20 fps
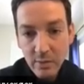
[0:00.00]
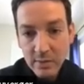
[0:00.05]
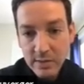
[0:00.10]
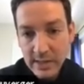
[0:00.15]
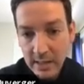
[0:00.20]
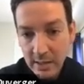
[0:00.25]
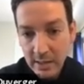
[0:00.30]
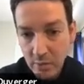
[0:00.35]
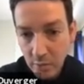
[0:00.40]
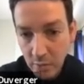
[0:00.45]

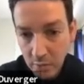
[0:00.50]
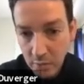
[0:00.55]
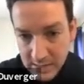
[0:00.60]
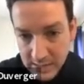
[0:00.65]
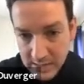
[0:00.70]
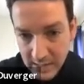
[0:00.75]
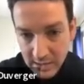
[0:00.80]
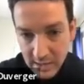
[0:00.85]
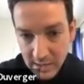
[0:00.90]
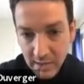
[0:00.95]
which I call
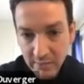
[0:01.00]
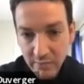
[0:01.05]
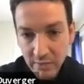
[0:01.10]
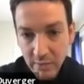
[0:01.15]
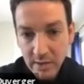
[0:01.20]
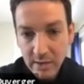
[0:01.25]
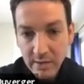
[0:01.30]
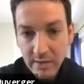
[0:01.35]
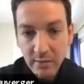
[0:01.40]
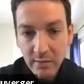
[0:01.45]
slightly
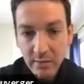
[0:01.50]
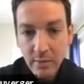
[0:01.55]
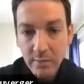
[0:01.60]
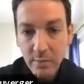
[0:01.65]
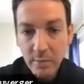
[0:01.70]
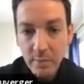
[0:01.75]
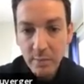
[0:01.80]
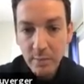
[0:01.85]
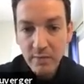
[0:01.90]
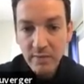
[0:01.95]
differently. That's why I'm
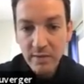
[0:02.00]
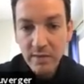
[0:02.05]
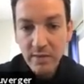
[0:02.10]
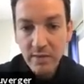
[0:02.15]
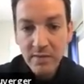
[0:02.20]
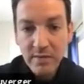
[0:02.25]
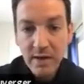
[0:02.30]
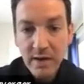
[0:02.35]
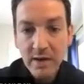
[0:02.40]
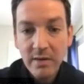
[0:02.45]
removing
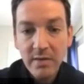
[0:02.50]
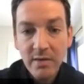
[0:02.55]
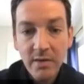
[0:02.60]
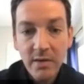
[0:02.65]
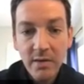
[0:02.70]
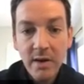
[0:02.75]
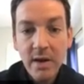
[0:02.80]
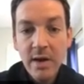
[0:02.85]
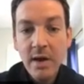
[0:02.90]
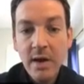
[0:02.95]
this
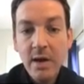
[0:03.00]
character.